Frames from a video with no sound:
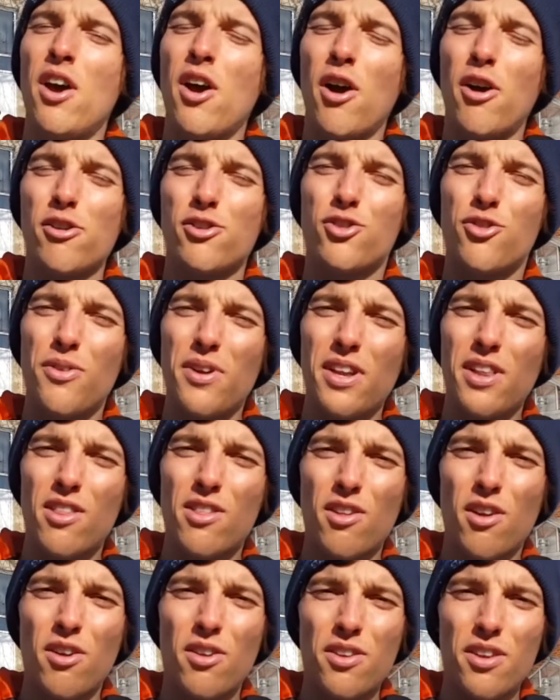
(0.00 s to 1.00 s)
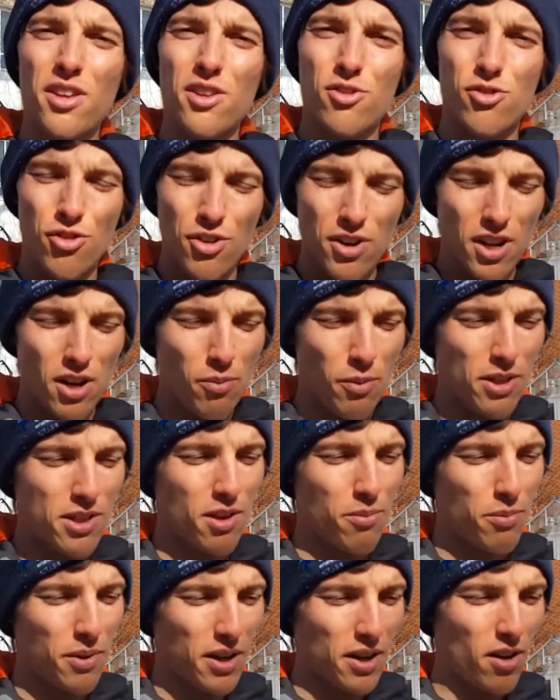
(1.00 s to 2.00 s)
Our treated salt is treated with
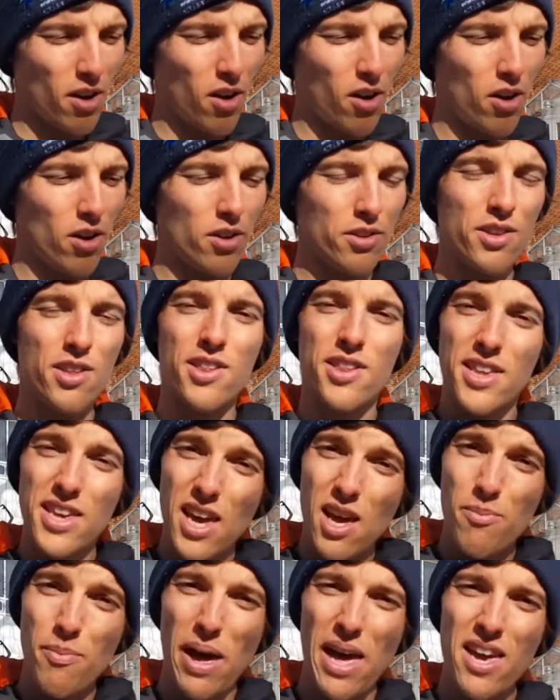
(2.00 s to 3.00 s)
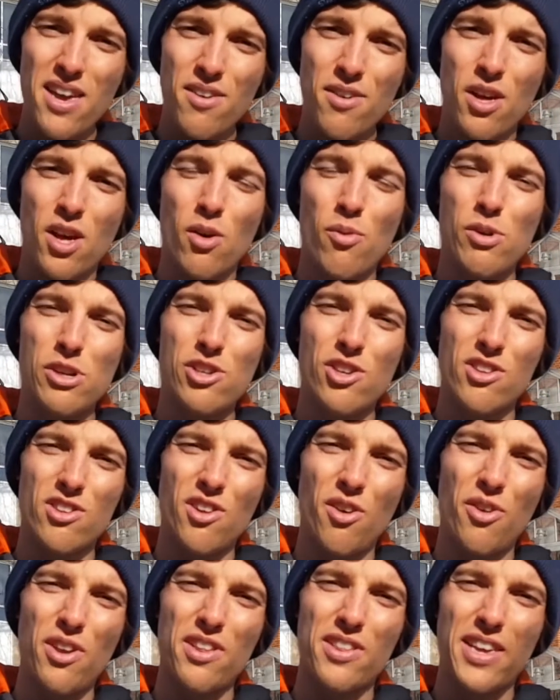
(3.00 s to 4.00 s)
something called CMA, which is
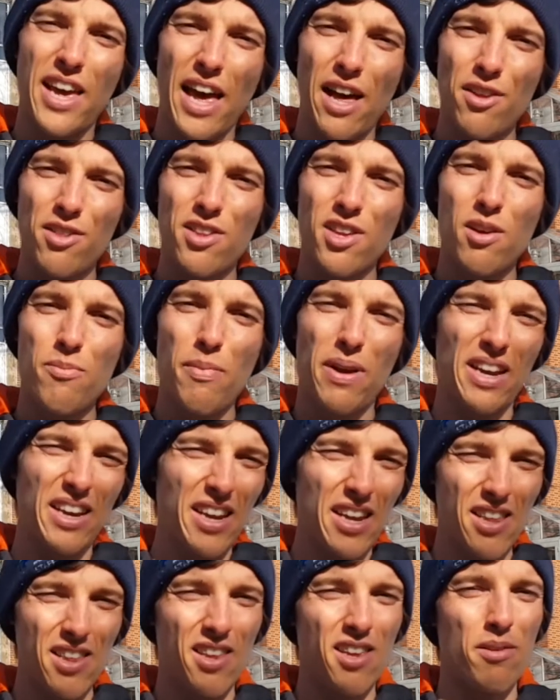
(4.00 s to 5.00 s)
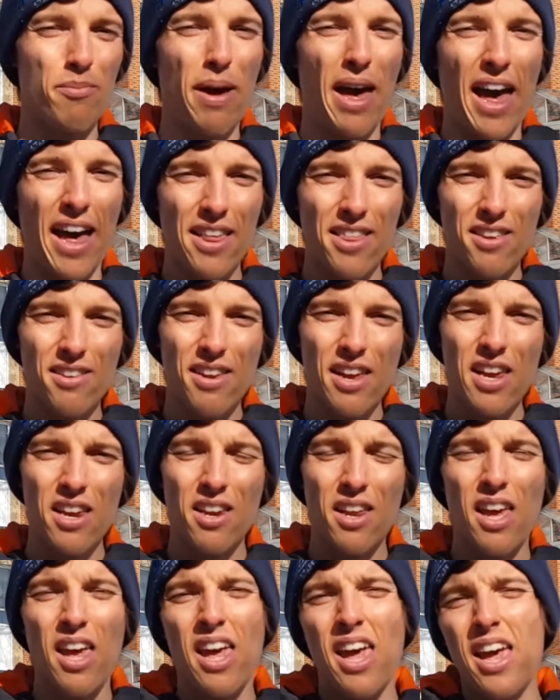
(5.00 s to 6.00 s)
known as calcium magnesium acetate.
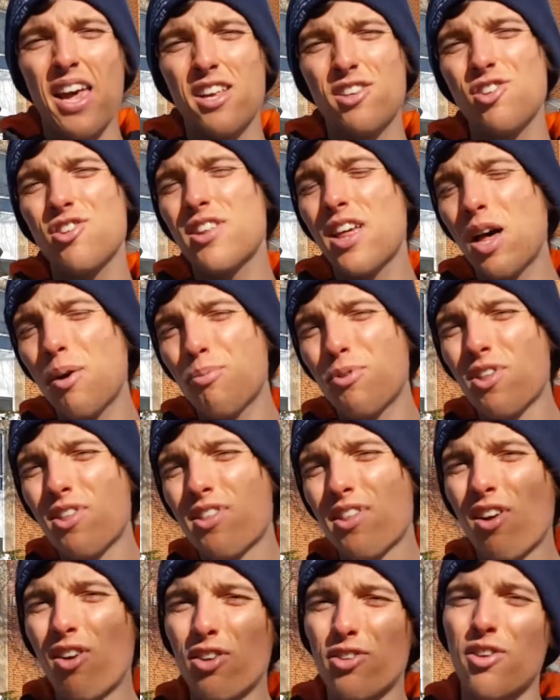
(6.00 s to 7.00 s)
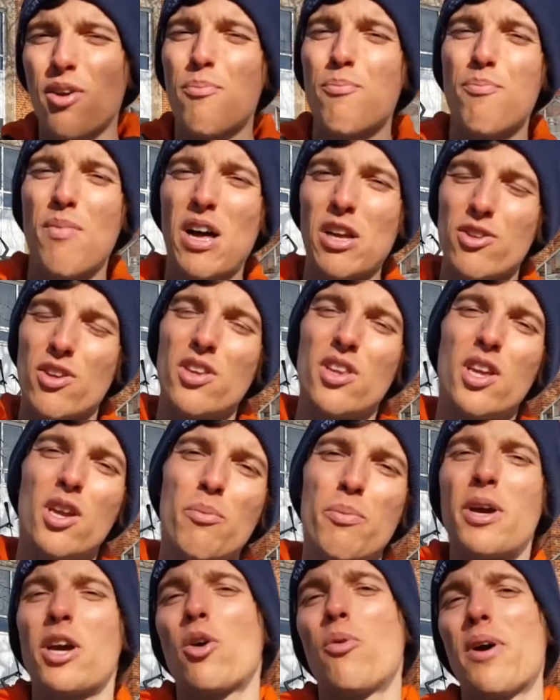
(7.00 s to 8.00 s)
It just helps the salt melt a little
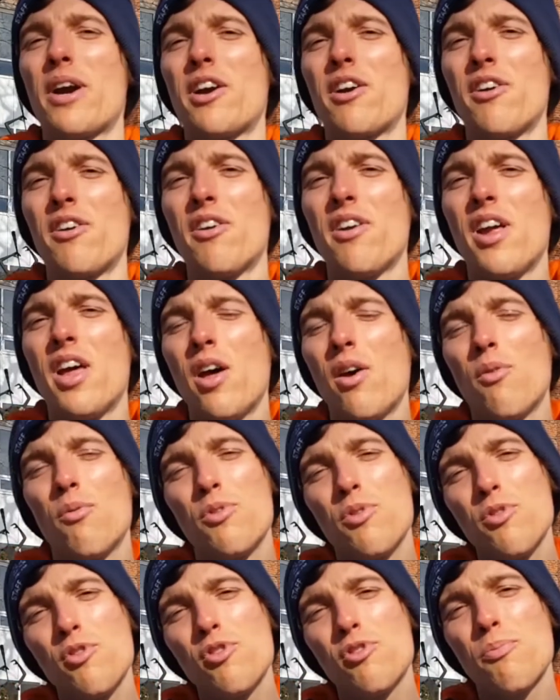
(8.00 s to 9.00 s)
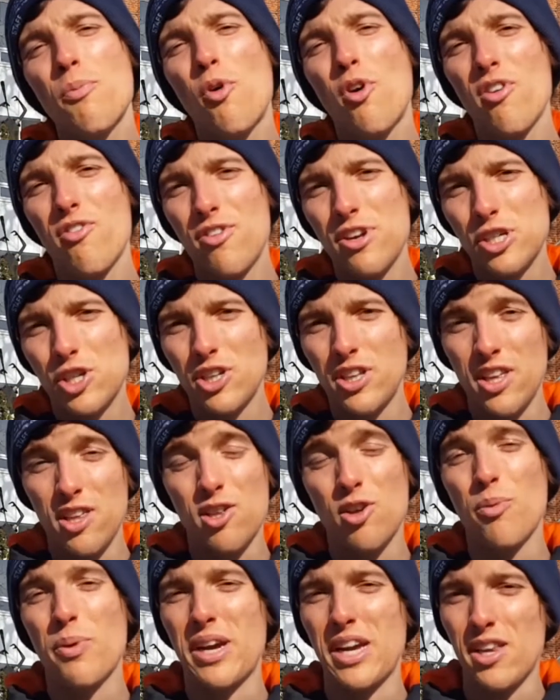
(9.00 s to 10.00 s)
bit quicker, used more efficiently
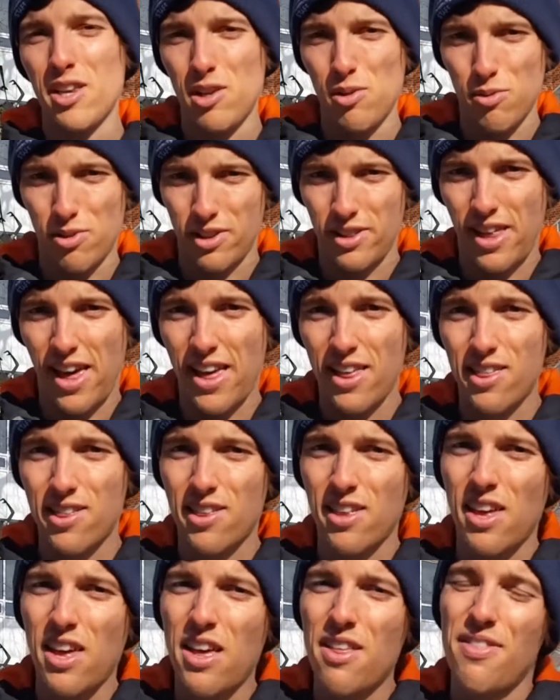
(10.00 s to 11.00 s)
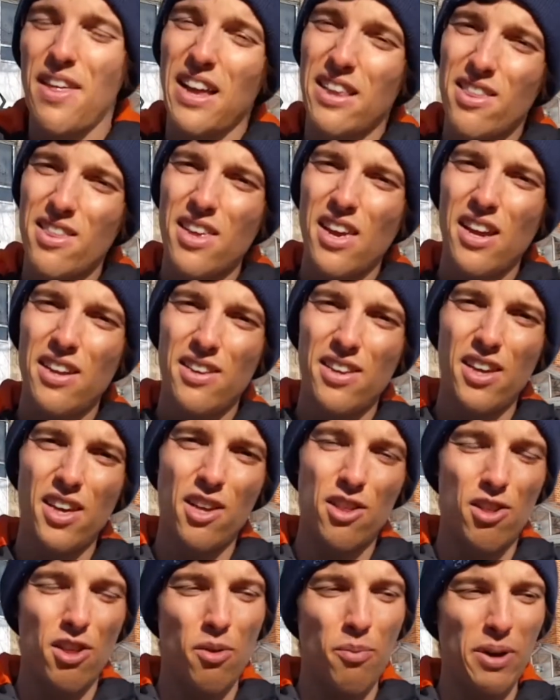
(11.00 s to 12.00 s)
so we can use less. That's the idea,
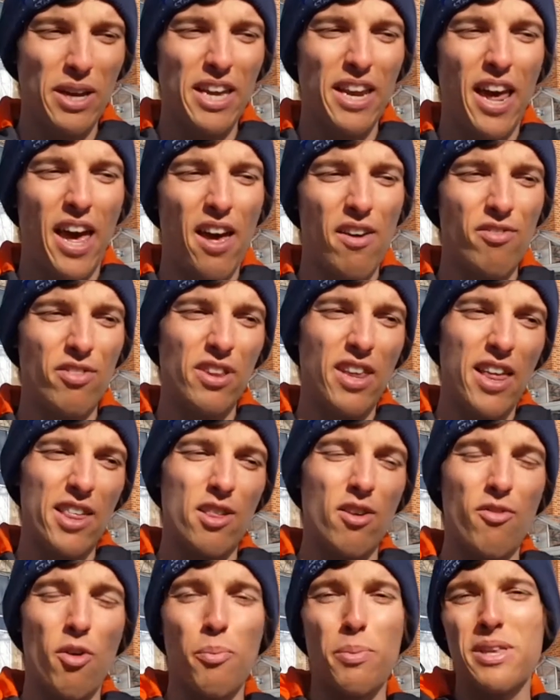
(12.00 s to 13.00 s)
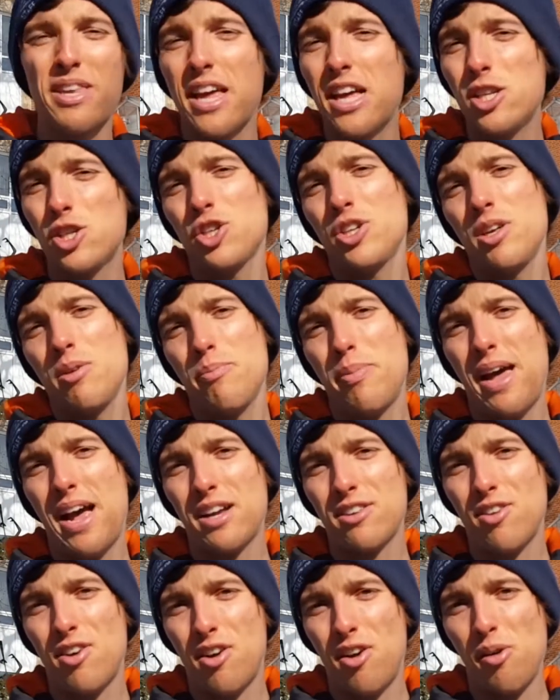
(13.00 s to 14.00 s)
so that we can have less of a potential
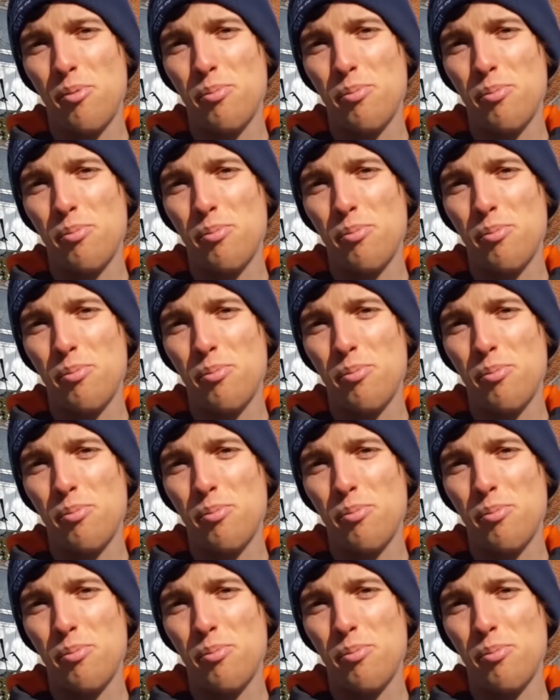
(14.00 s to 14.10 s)
impact on our